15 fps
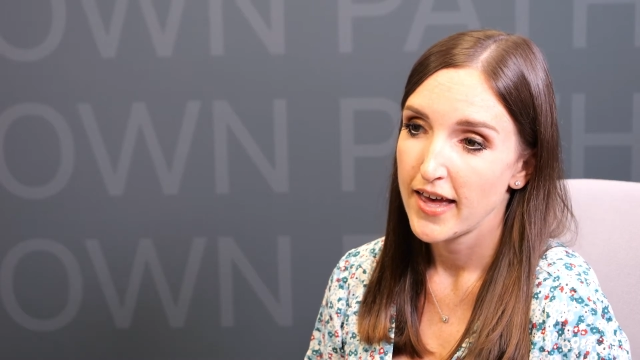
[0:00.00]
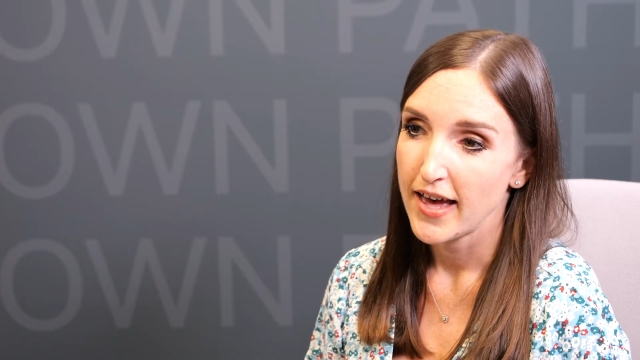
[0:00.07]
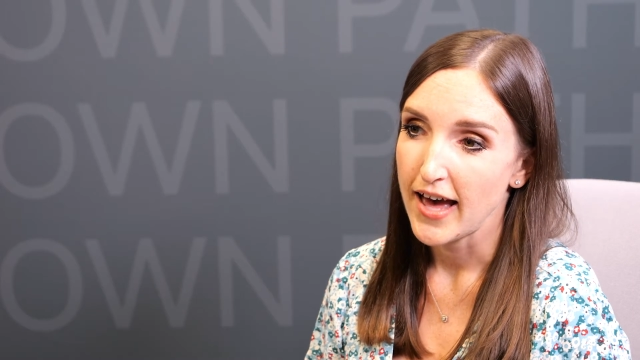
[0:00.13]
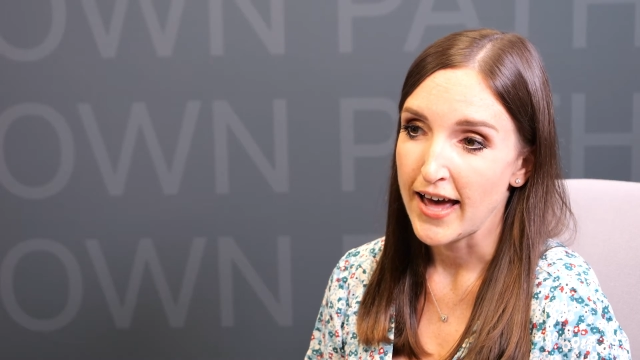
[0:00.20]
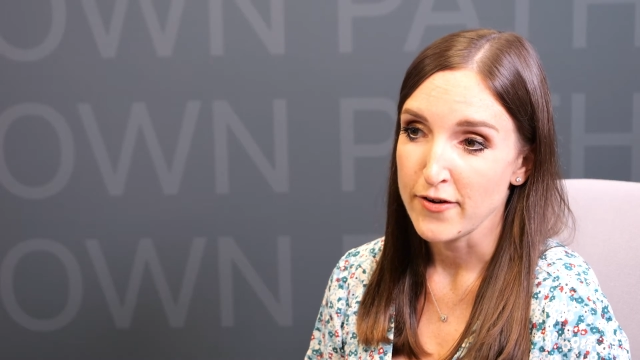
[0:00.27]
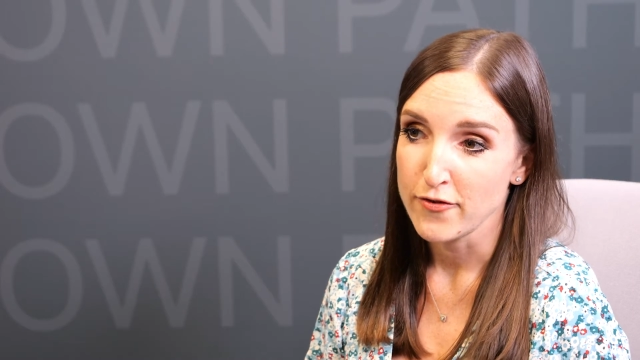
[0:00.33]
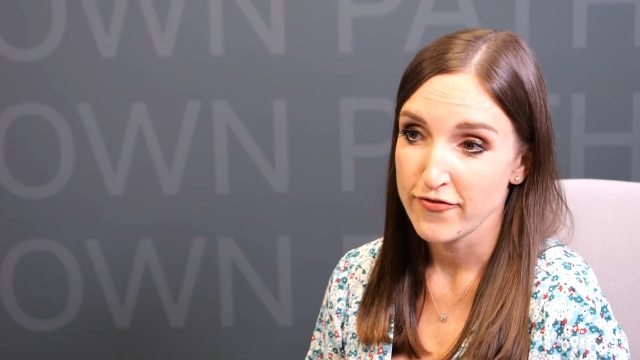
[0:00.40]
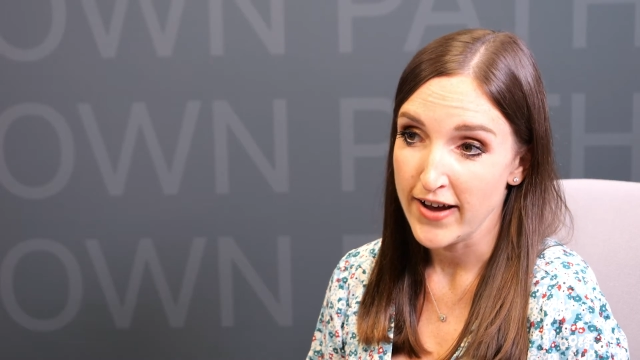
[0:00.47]

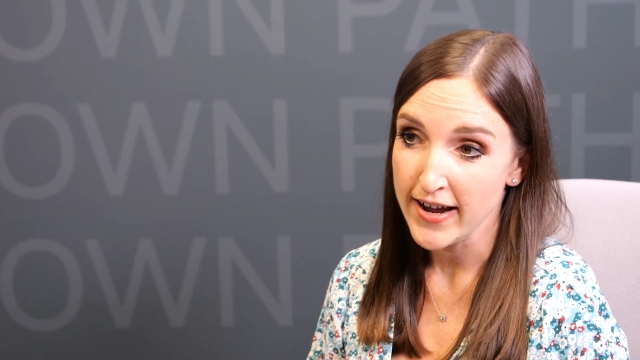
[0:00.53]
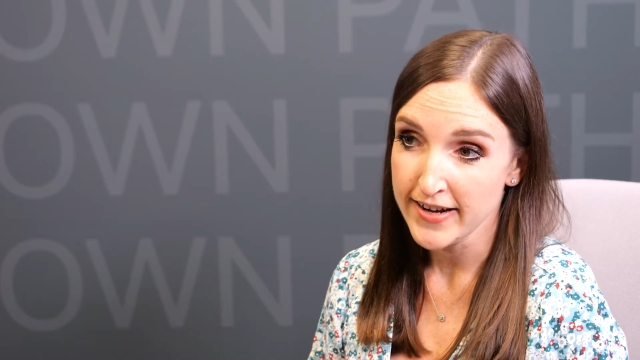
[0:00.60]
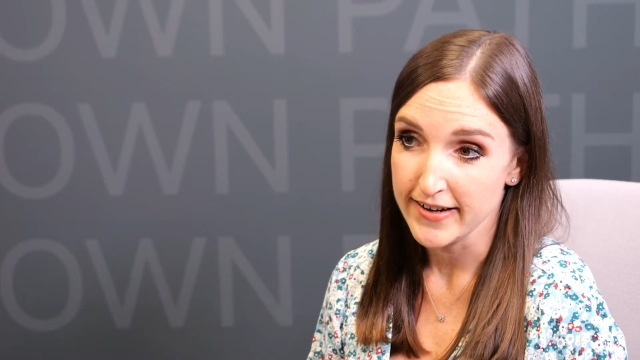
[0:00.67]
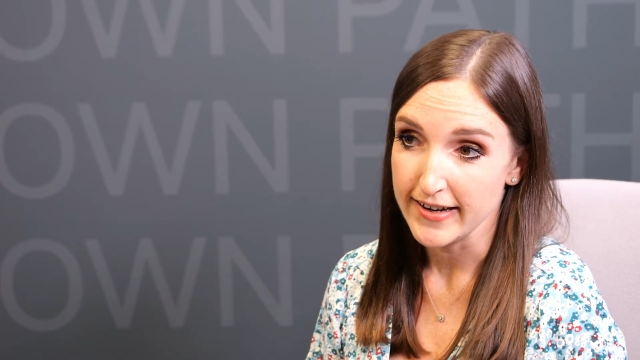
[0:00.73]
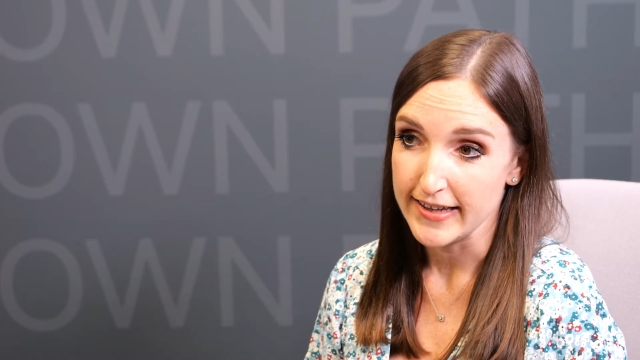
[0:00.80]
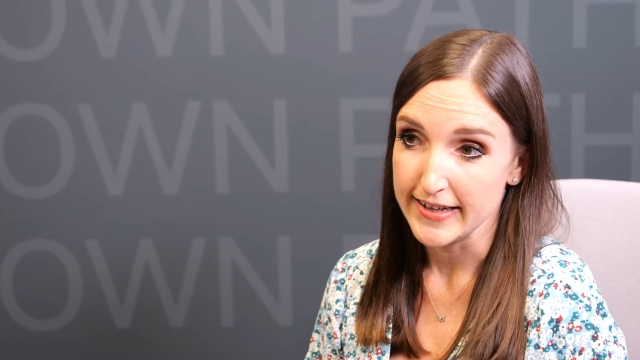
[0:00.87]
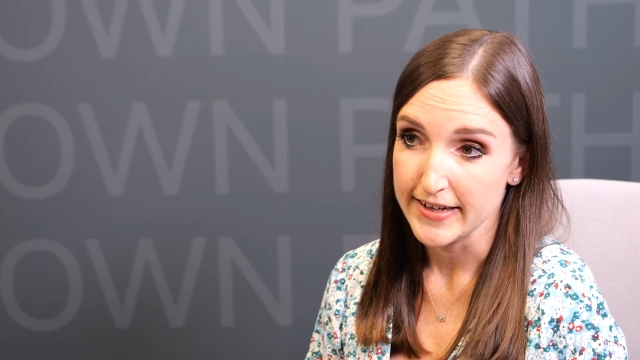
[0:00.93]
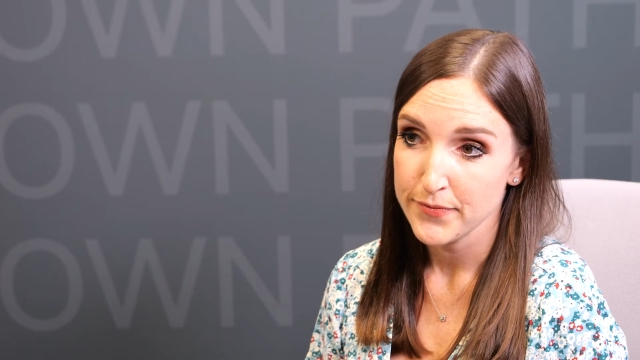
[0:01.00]
And
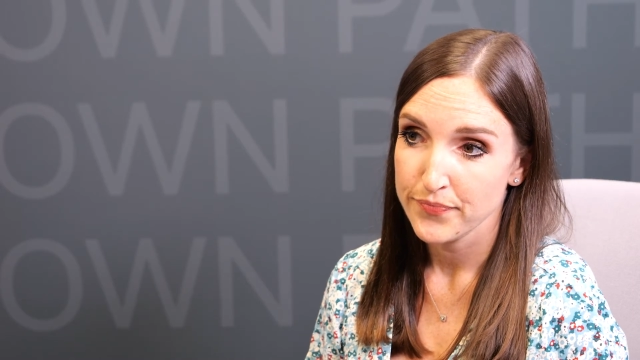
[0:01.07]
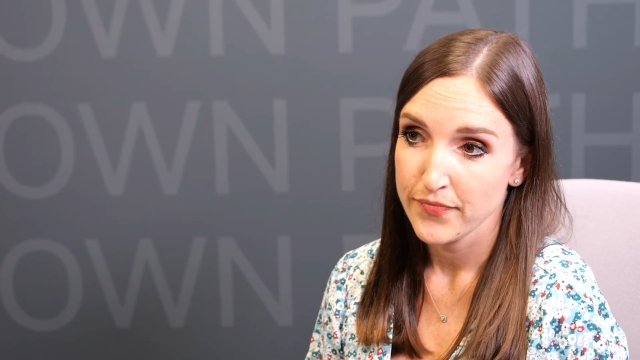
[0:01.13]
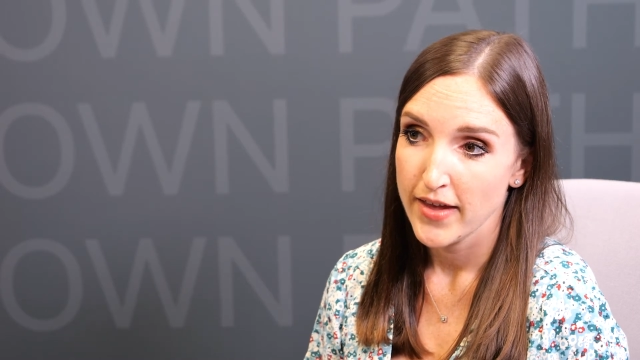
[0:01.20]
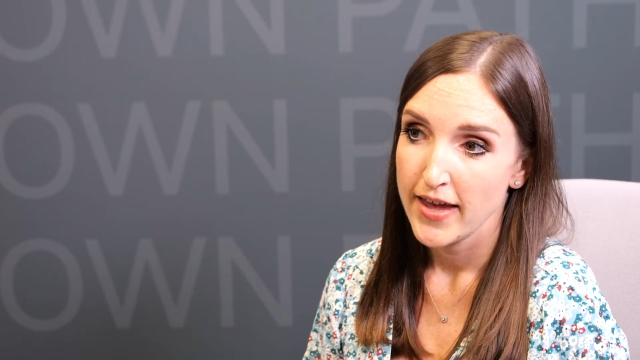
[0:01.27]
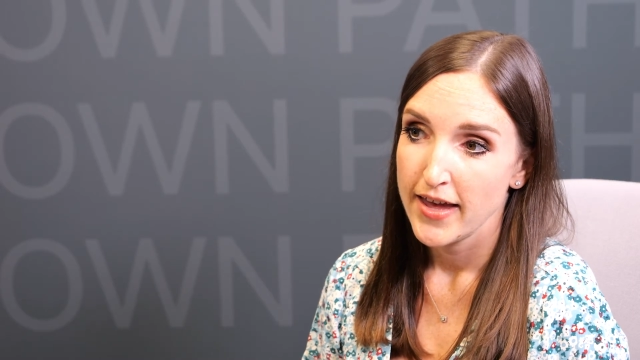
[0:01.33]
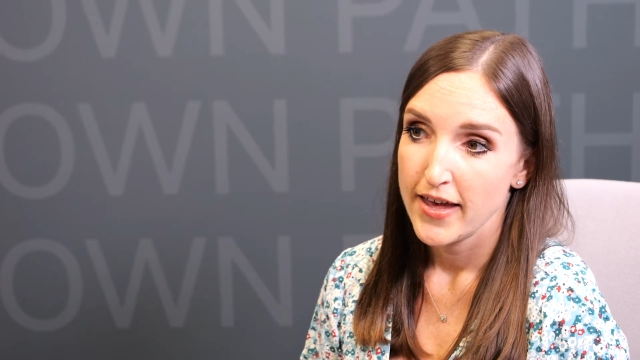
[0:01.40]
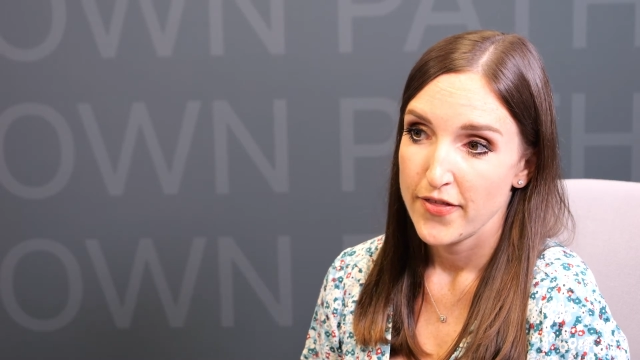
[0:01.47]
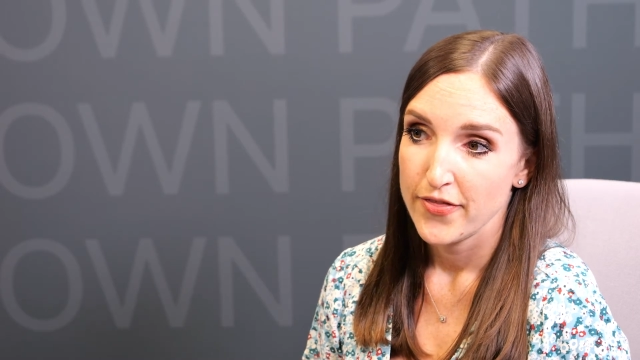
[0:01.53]
finally,
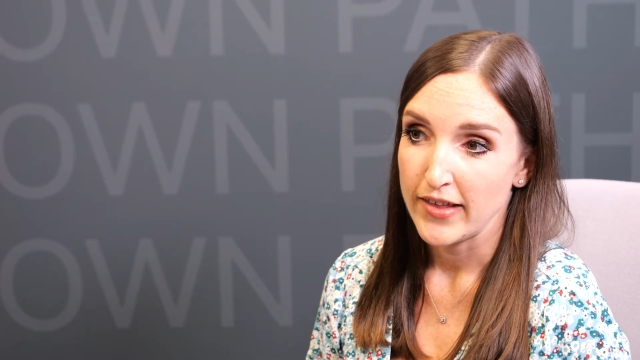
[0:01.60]
the